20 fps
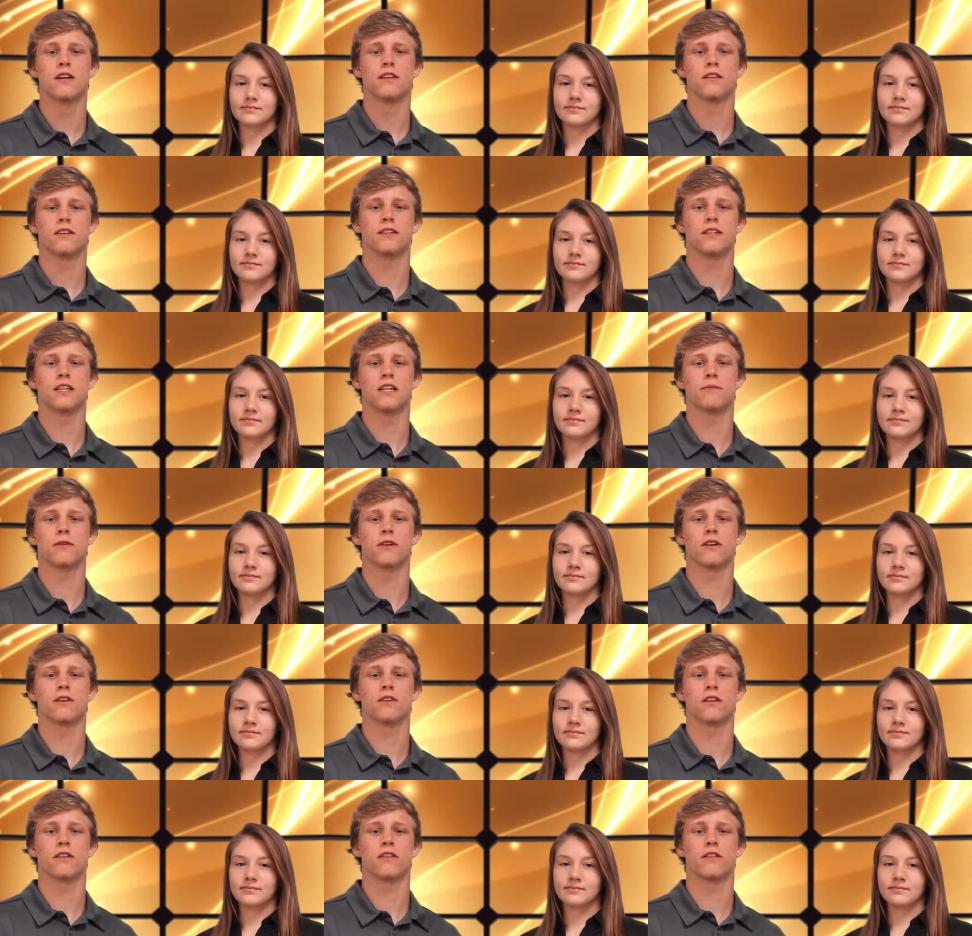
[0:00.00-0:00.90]
Speaker 1: The team
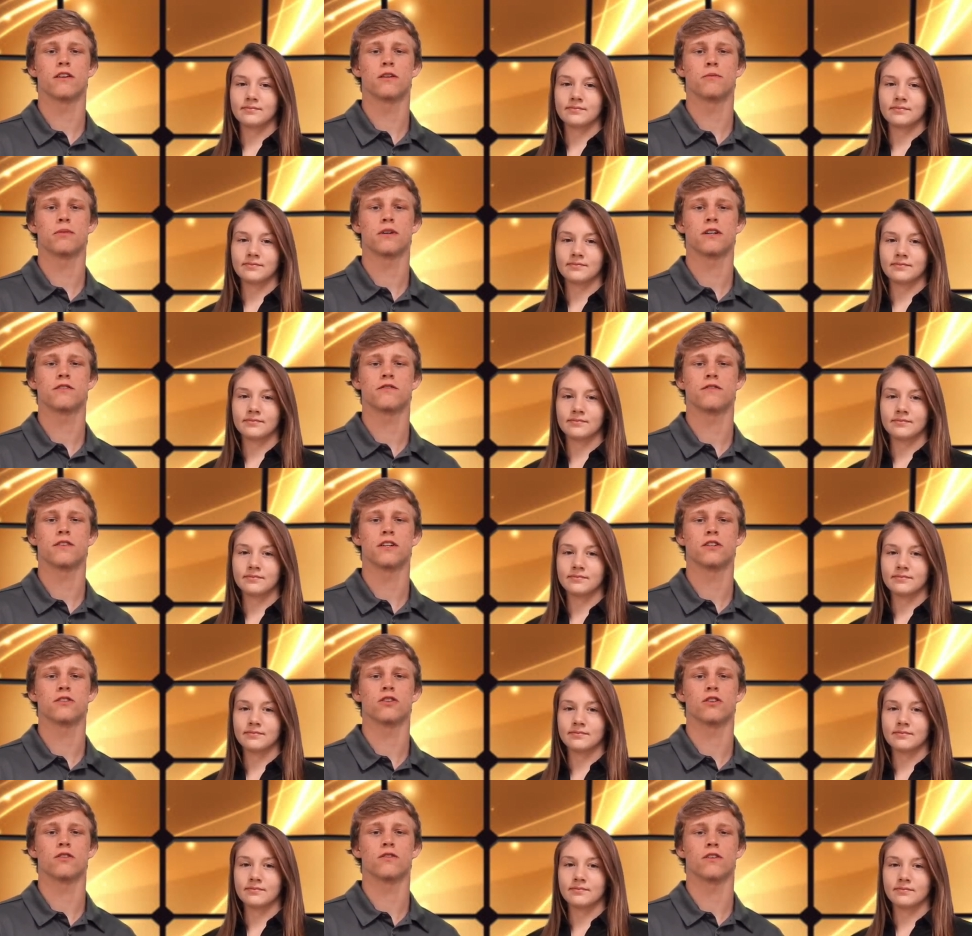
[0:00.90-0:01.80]
earned a third place
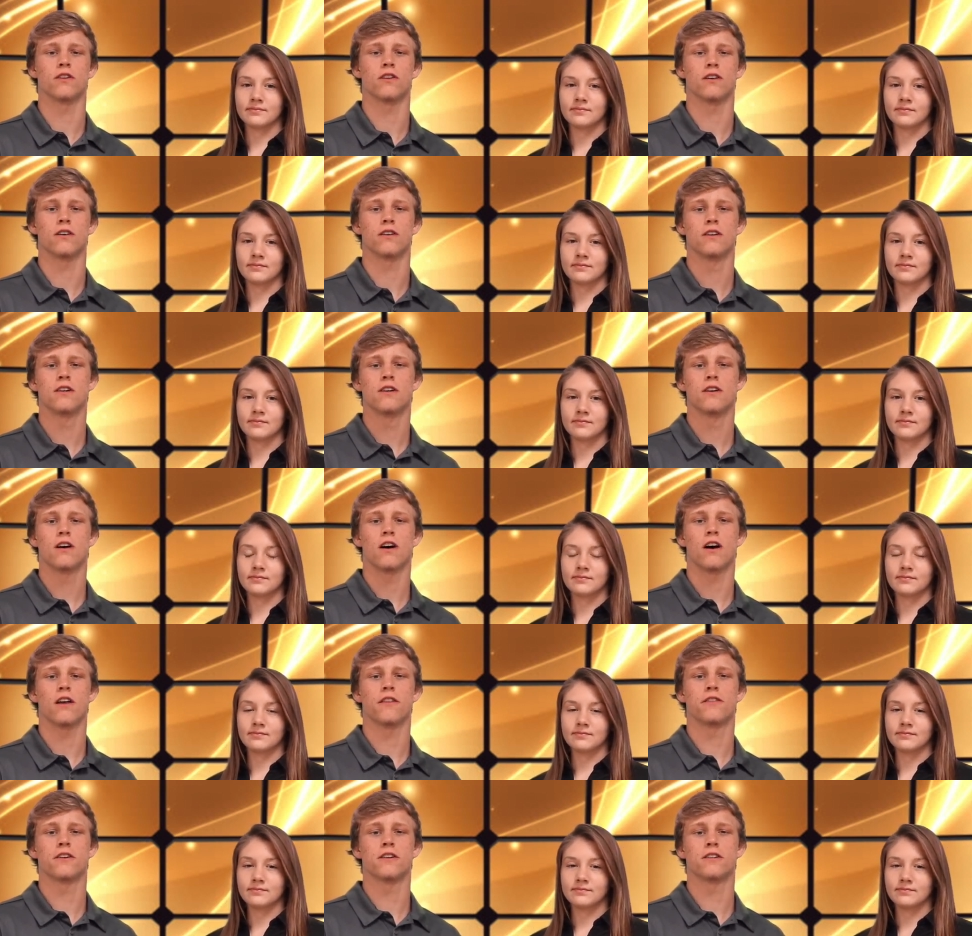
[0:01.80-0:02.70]
finish overall.
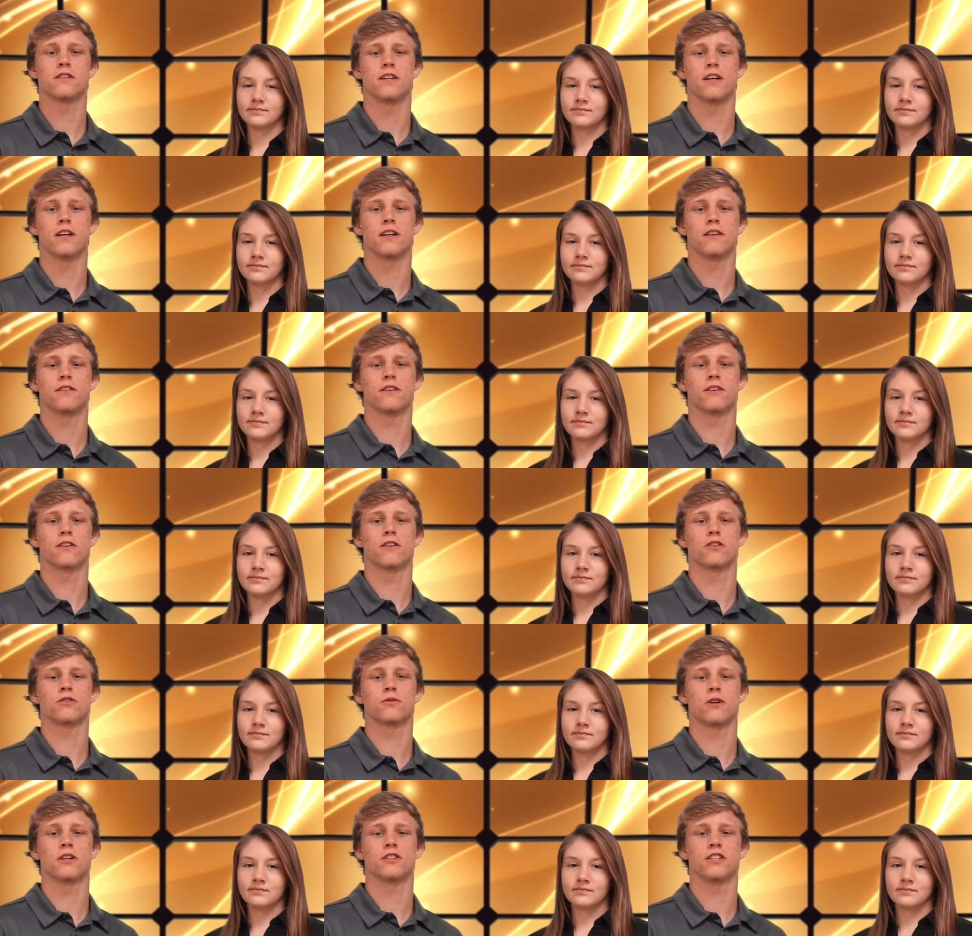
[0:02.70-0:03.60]
On Thursday, the
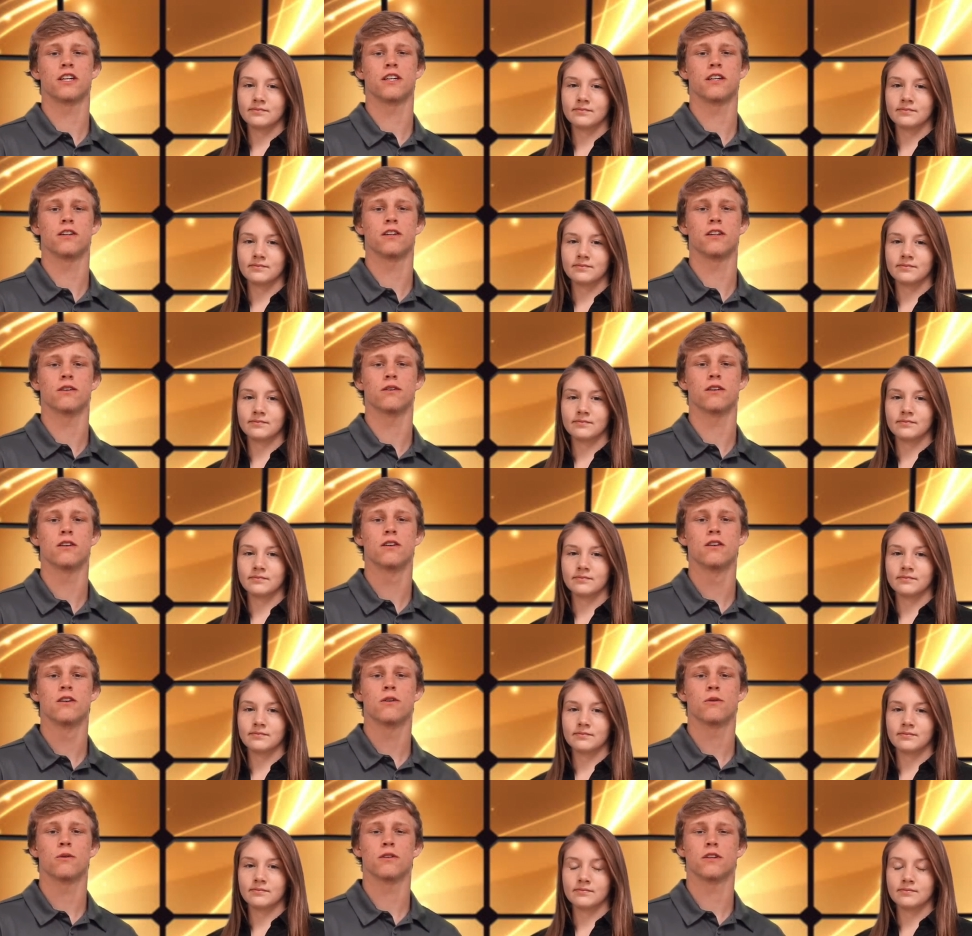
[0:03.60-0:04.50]
girls were at Shenandoah,
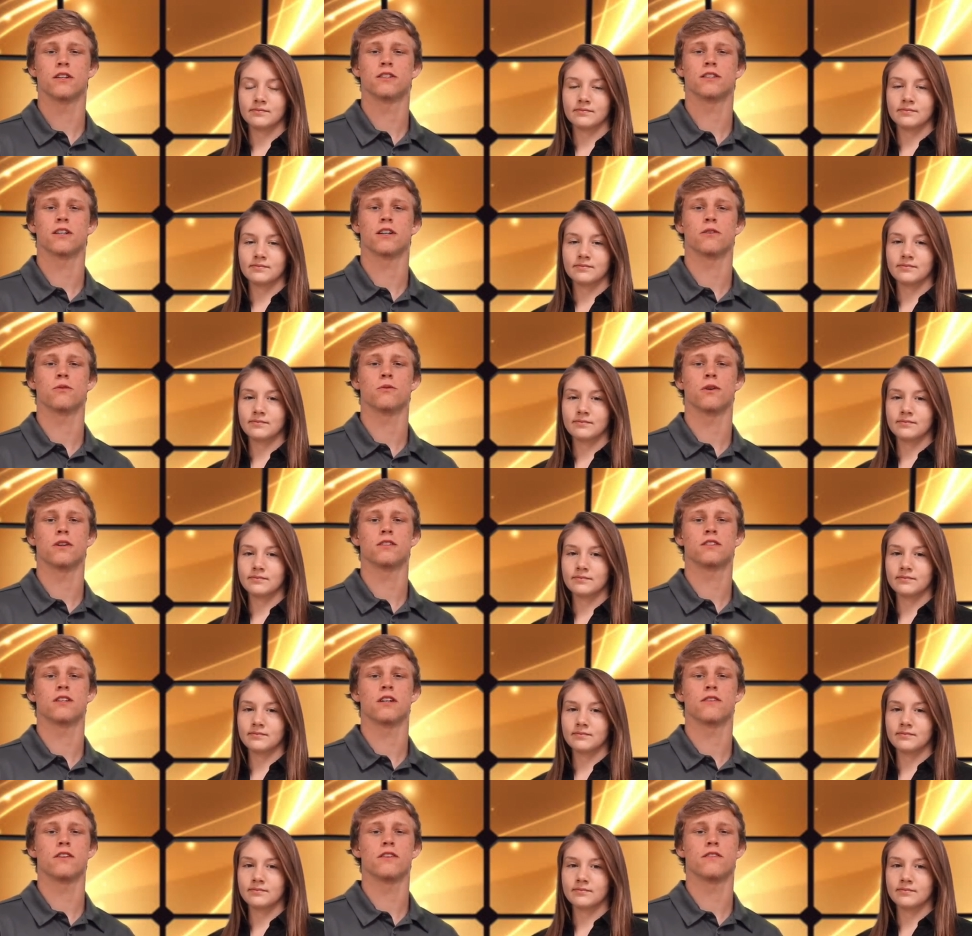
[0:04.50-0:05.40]
where they shot a
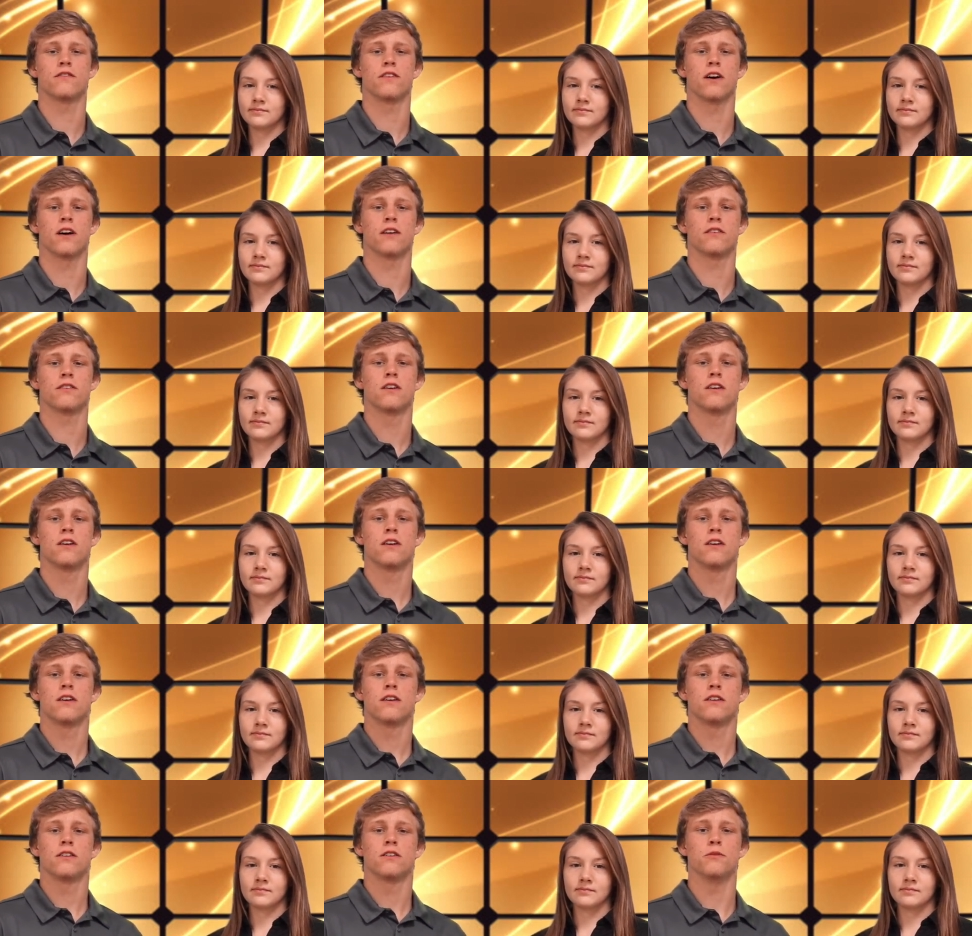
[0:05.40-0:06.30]
175
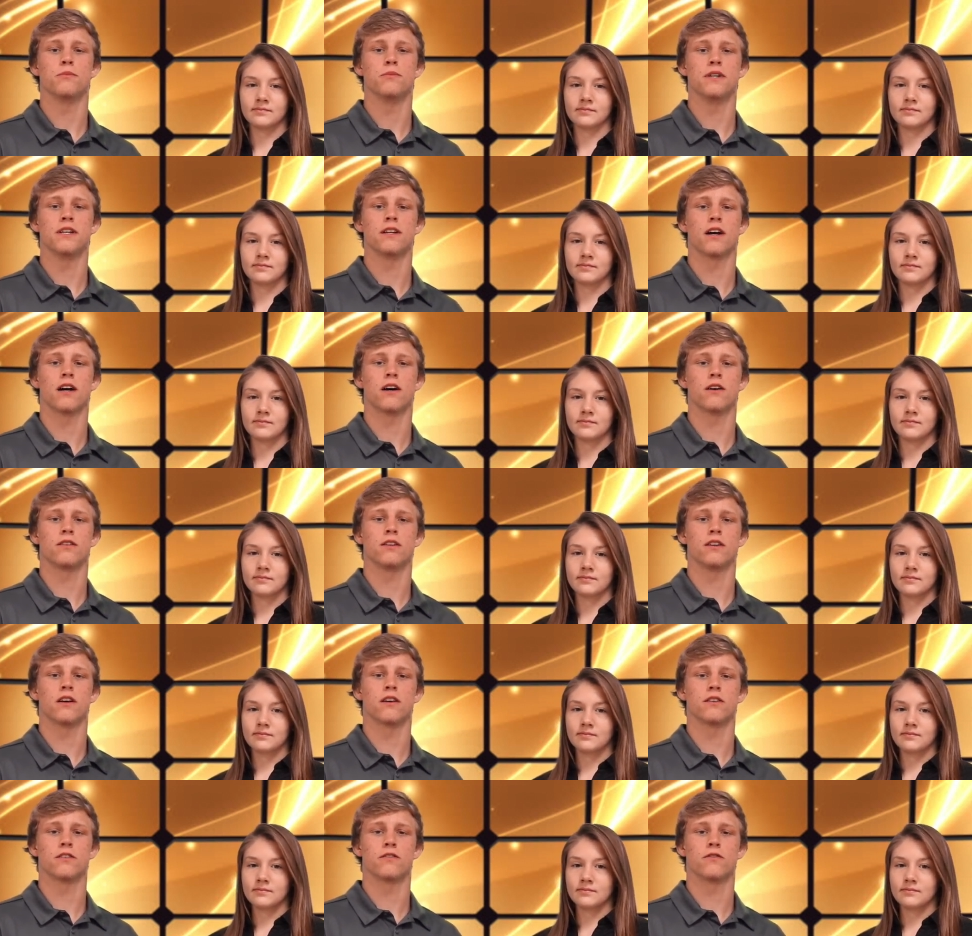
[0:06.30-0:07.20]
to beat out
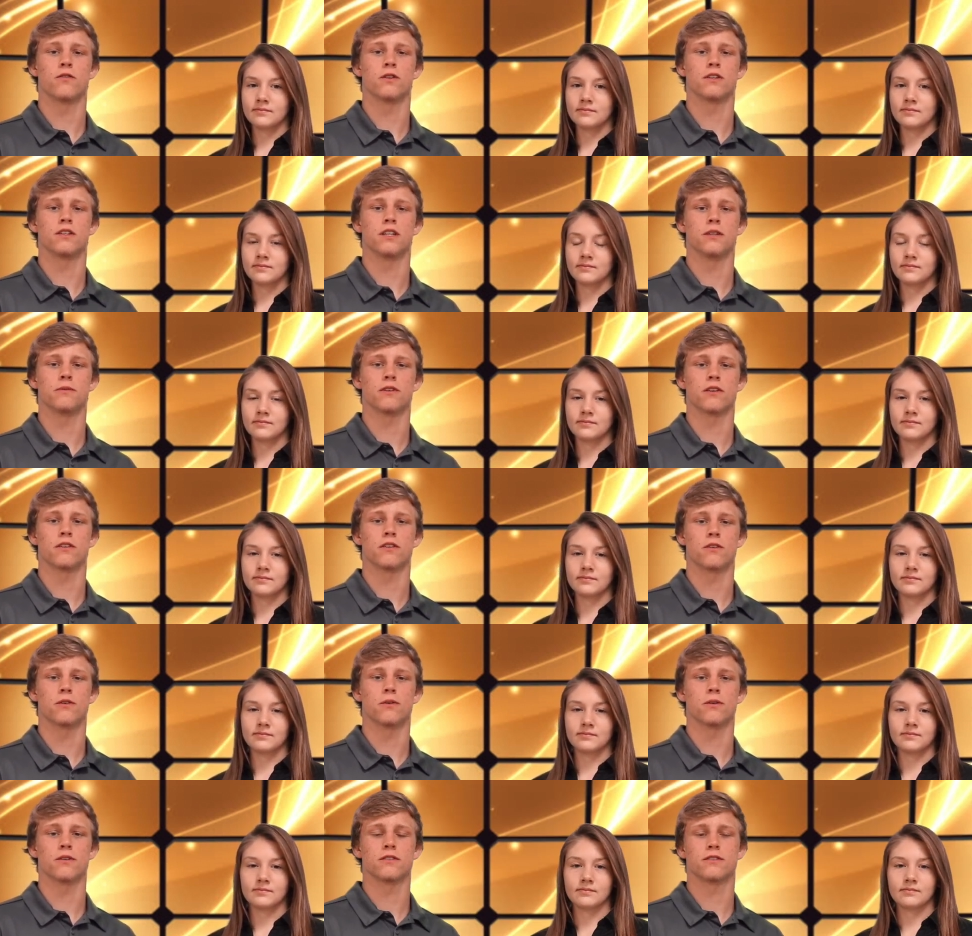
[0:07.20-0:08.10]
the other four teams on the
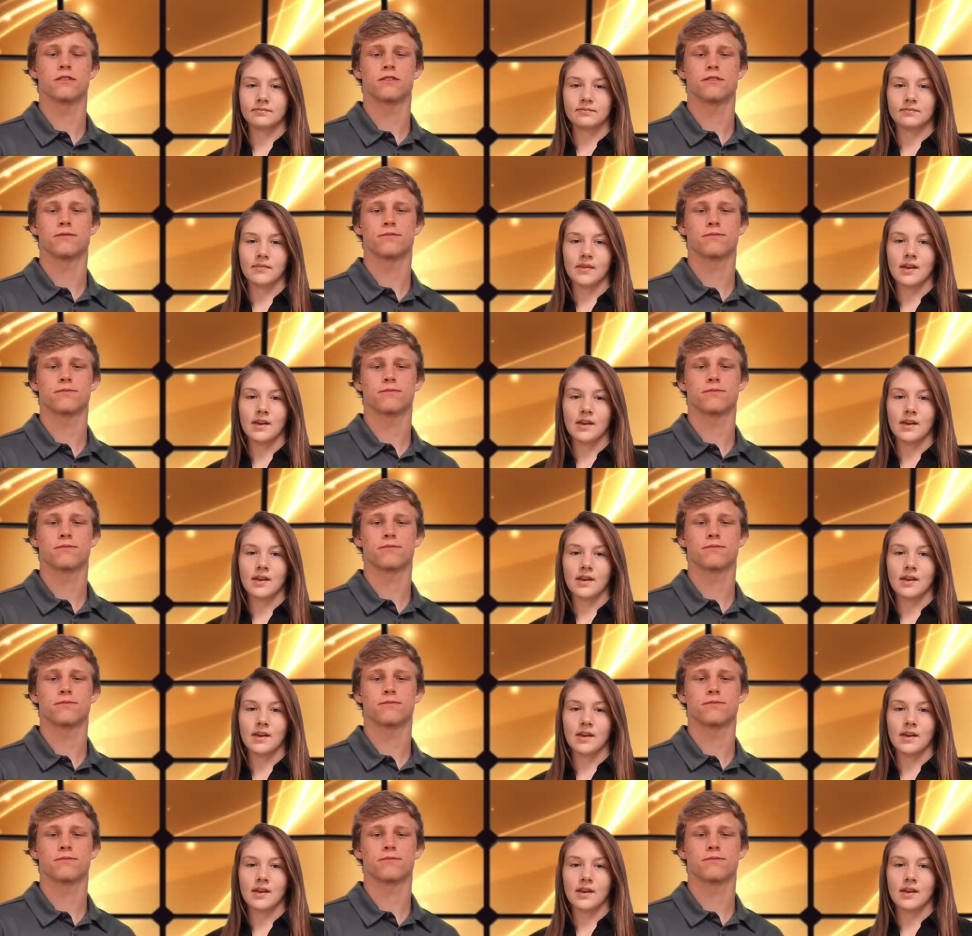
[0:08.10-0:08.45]
course.